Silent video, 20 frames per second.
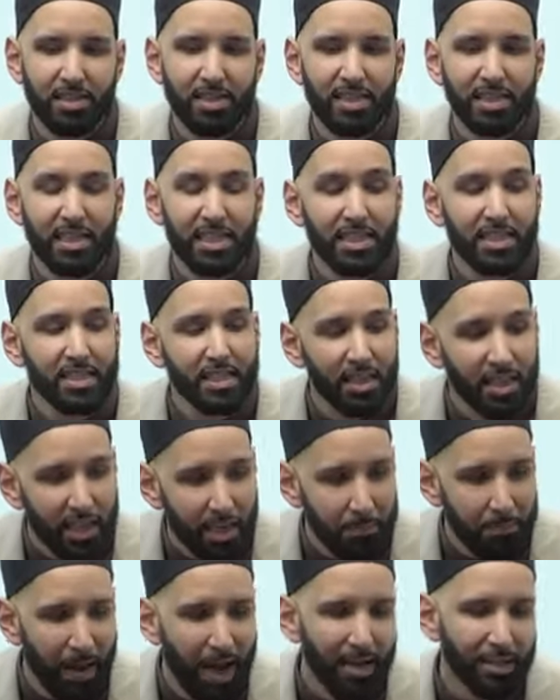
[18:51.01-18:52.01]
to see
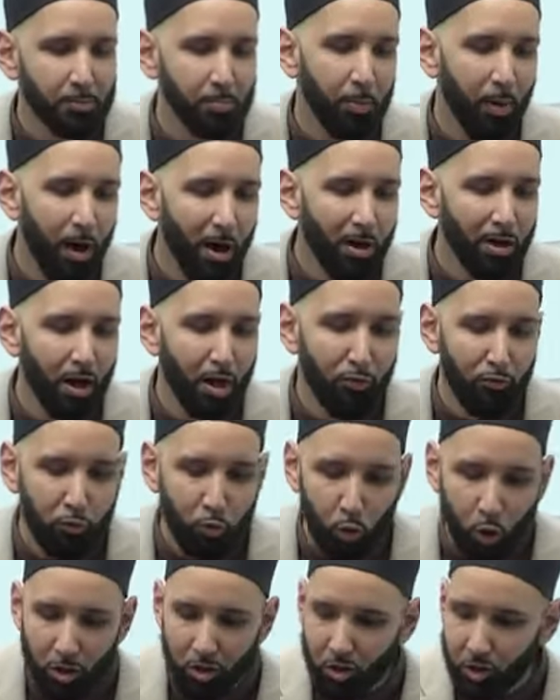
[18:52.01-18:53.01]
sleep as part
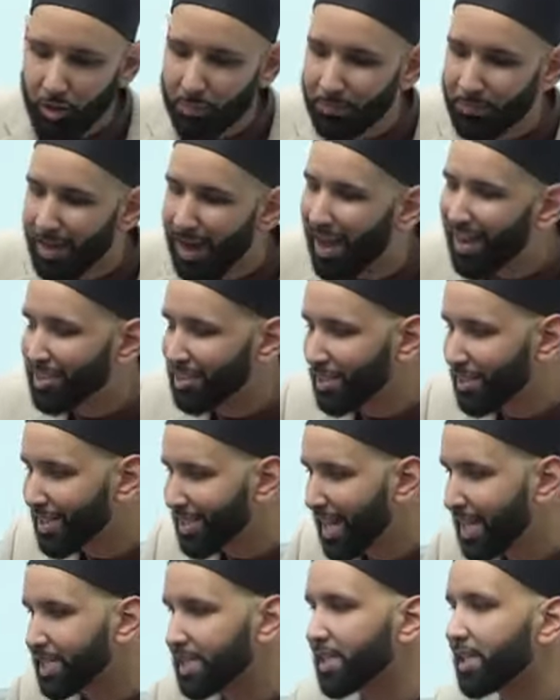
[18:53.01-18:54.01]
of worship, not
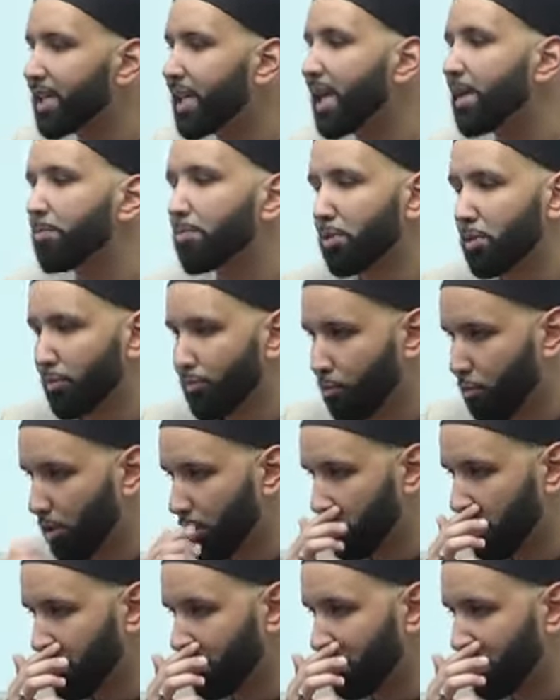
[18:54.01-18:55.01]
just as an enabler of
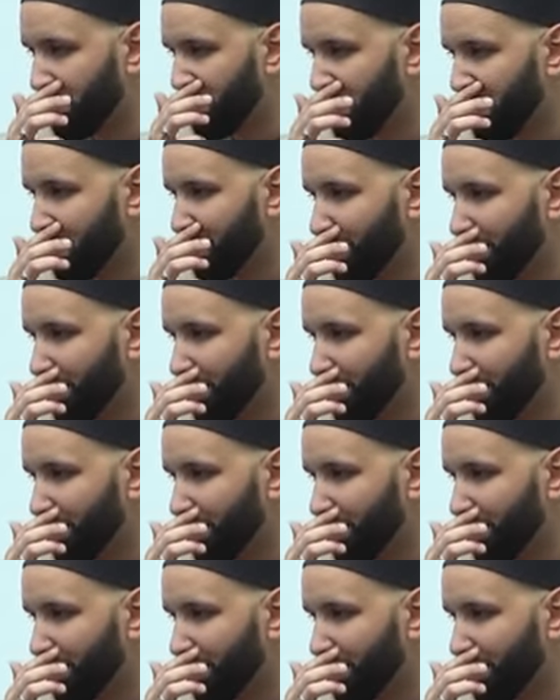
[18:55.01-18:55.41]
worship.